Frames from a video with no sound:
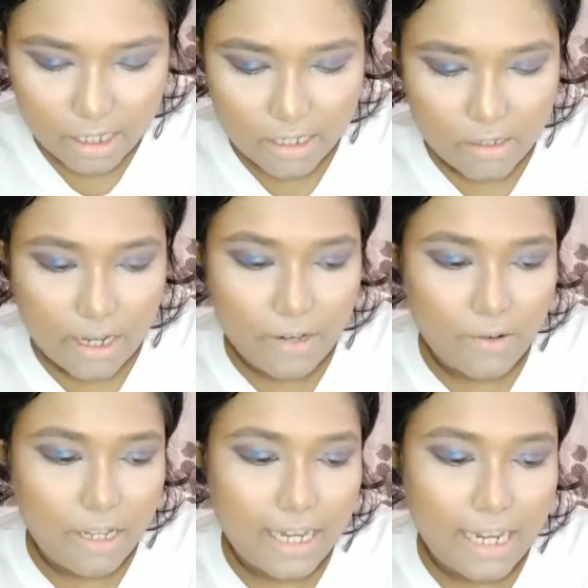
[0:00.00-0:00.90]
so I
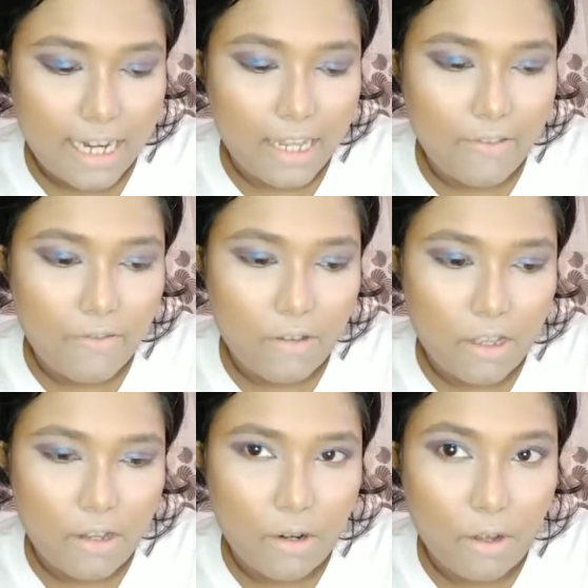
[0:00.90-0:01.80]
don't get any
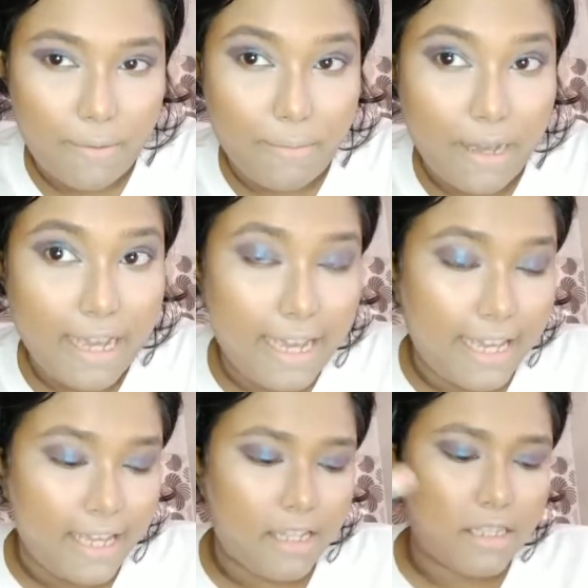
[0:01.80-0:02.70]
fallout on my